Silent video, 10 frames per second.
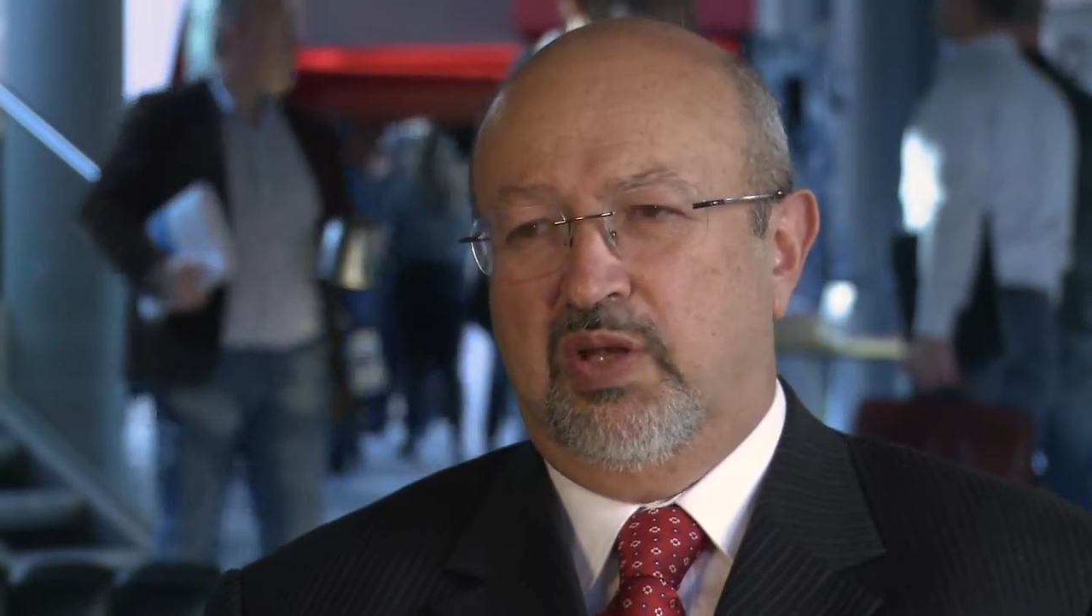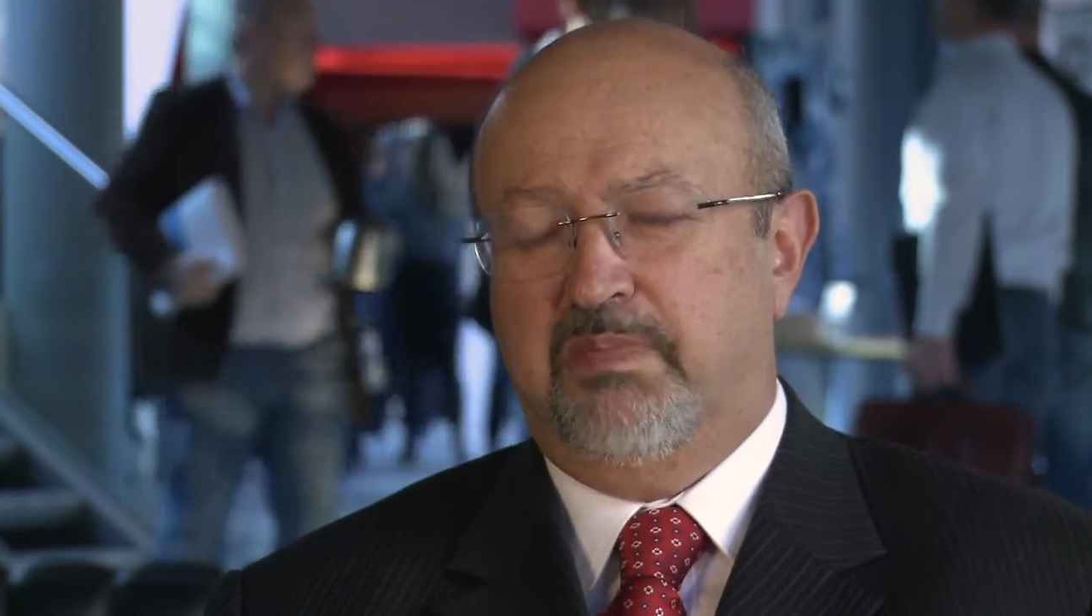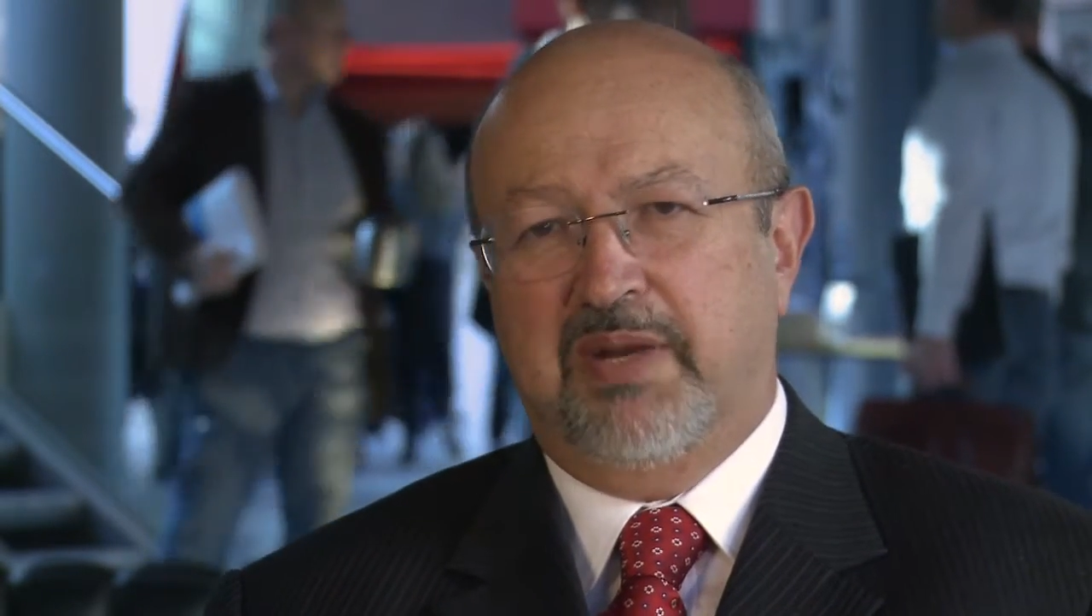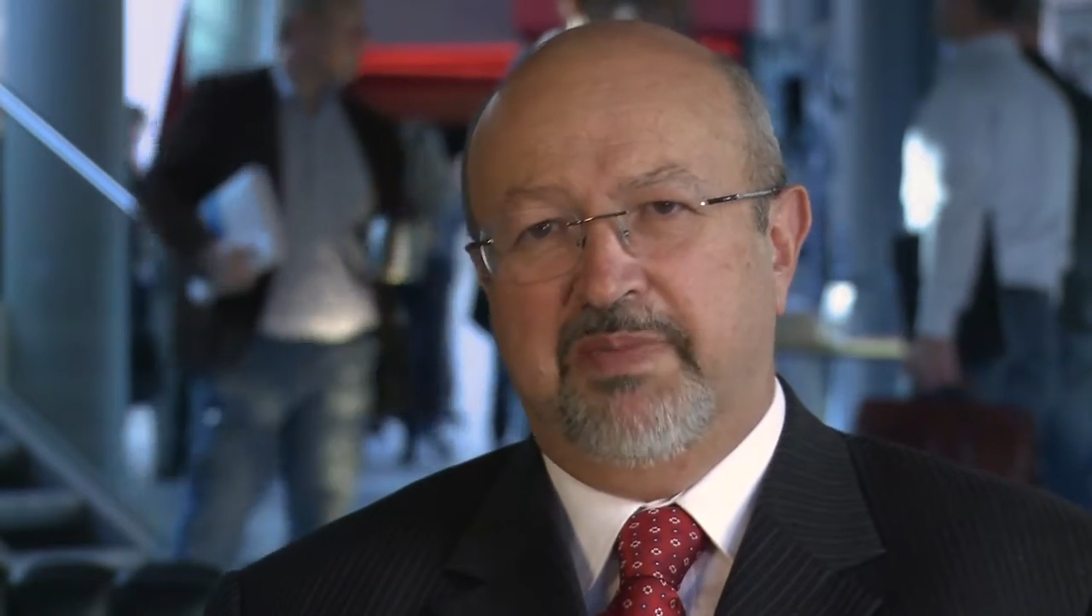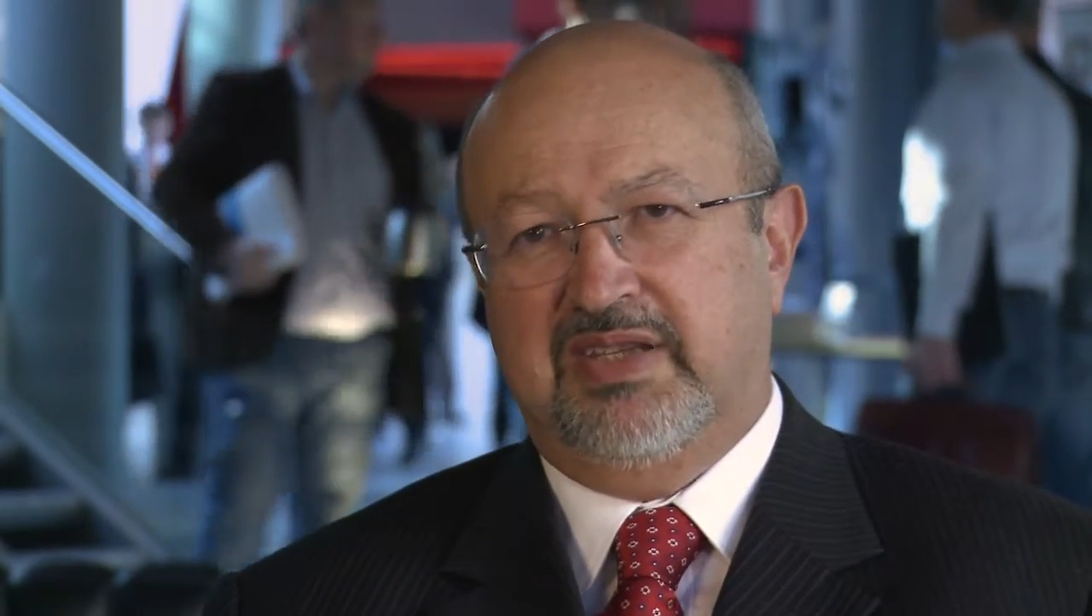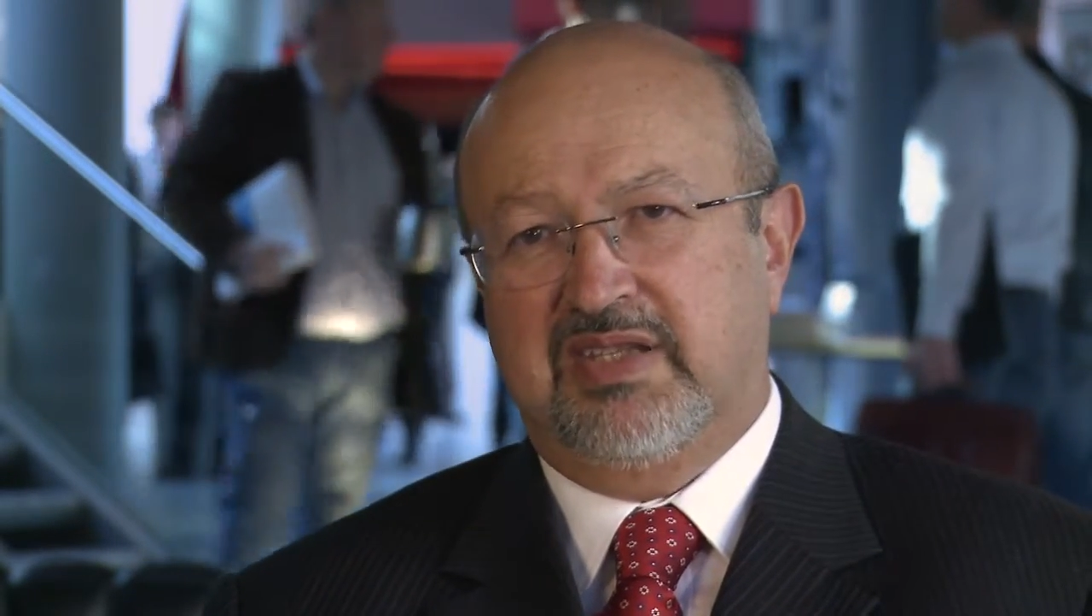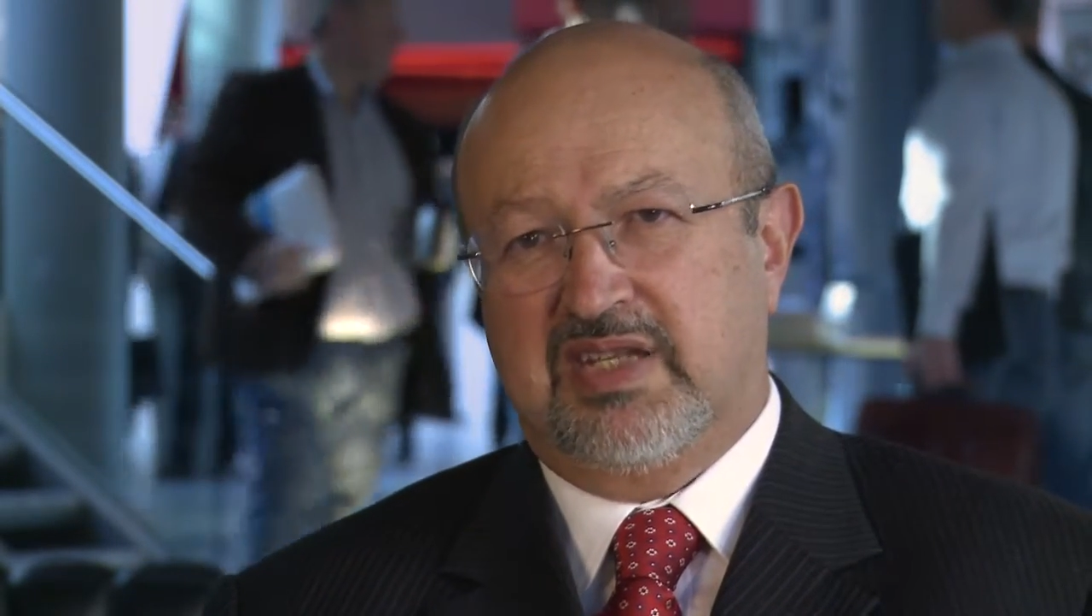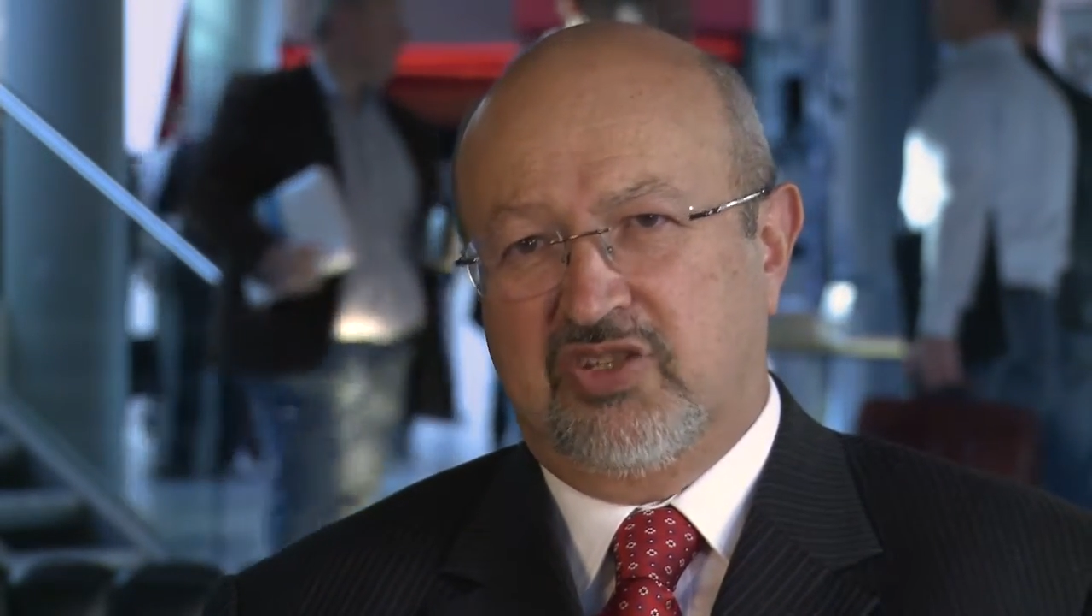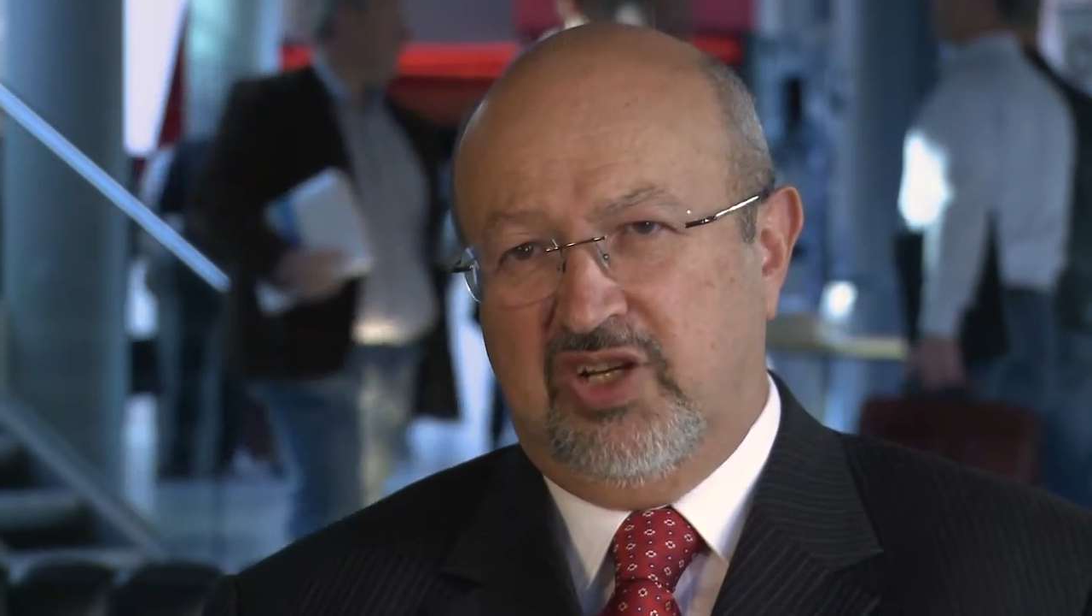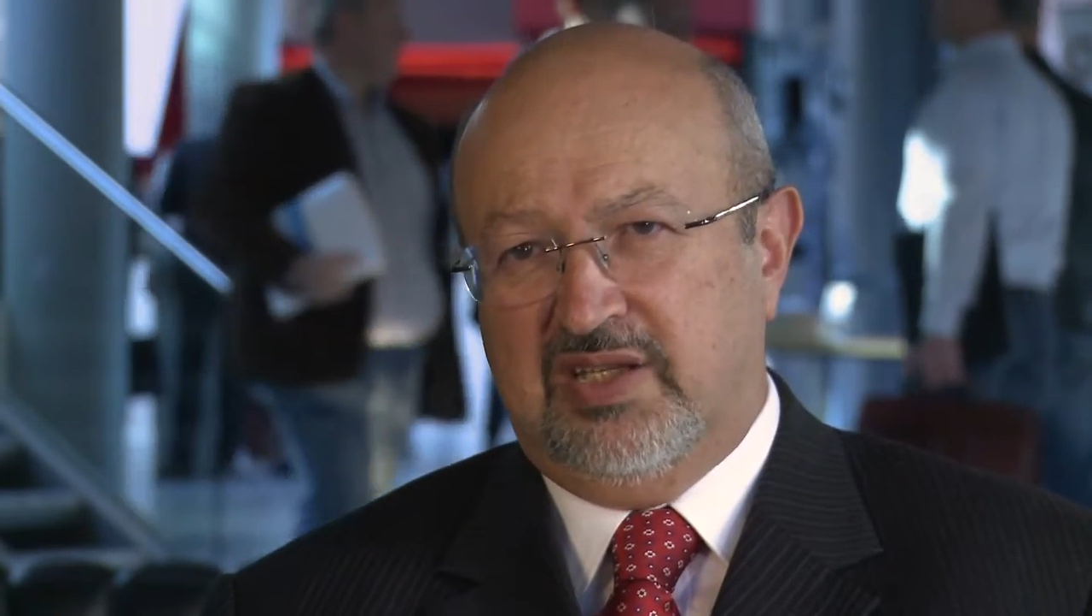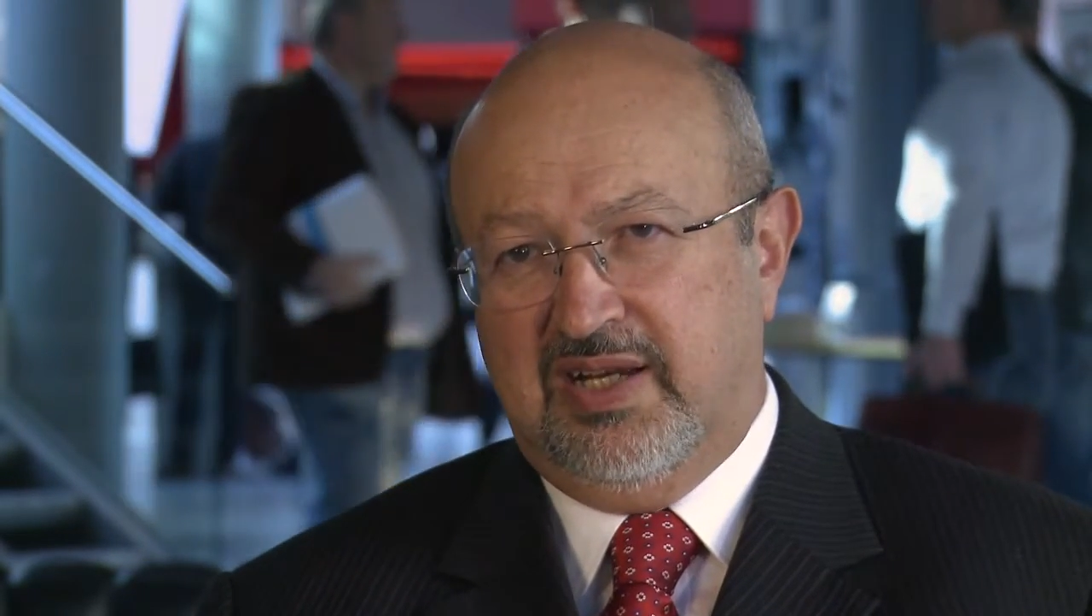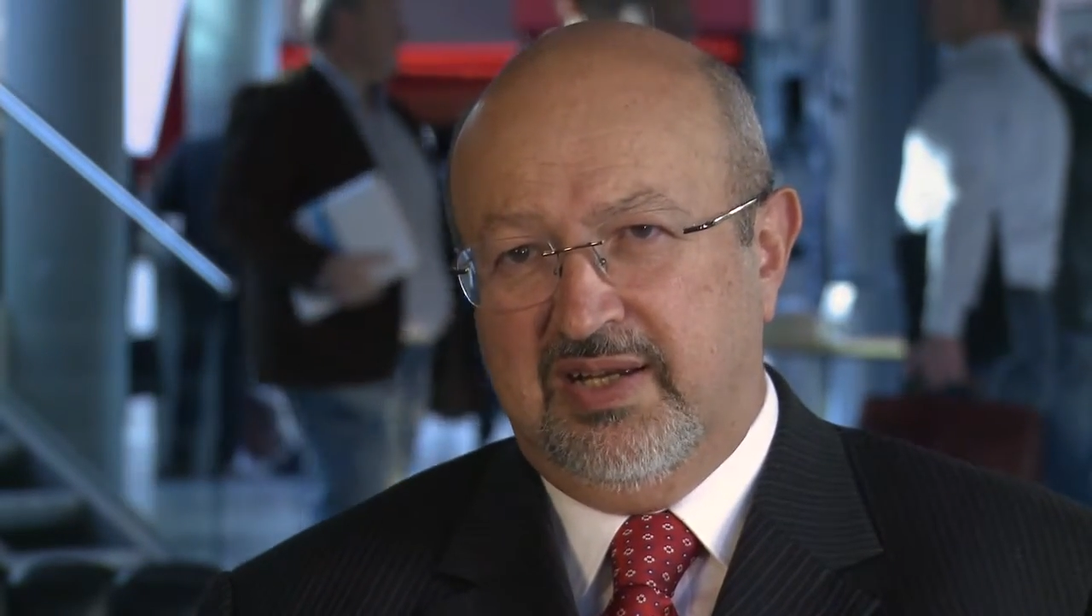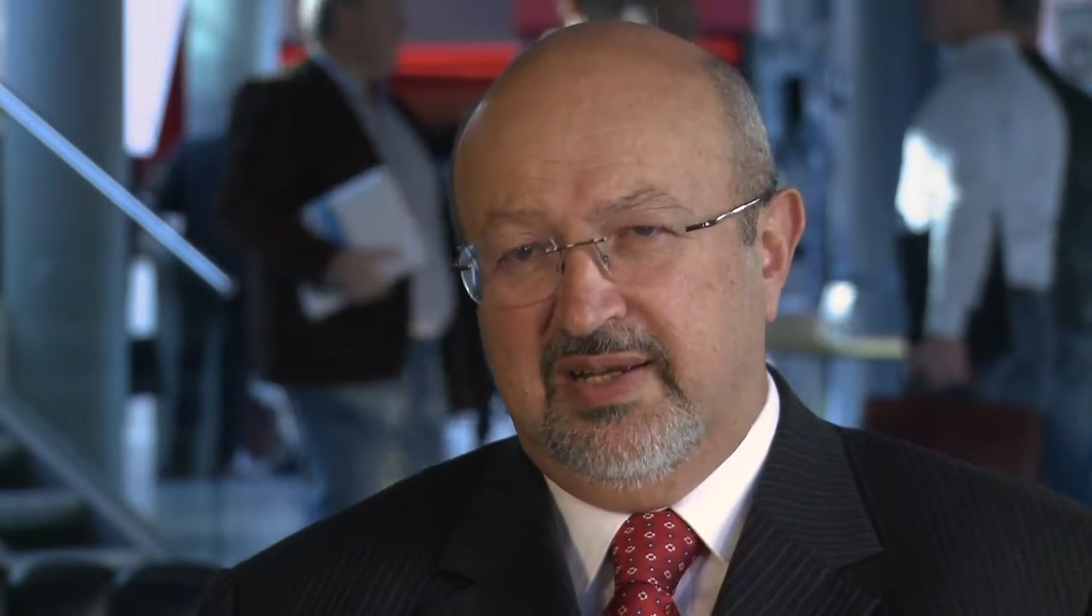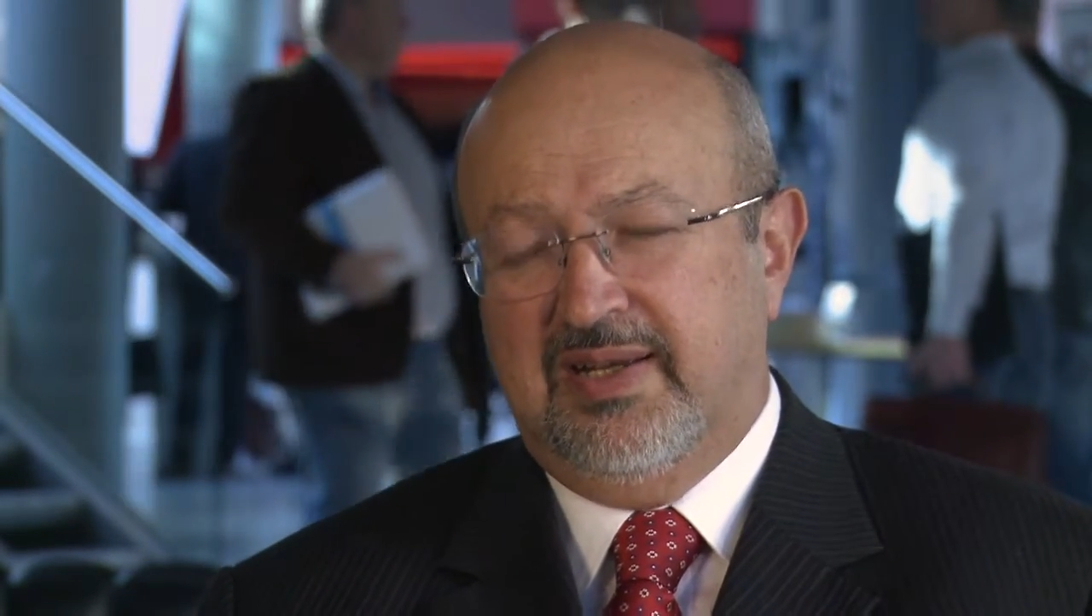implement this agenda.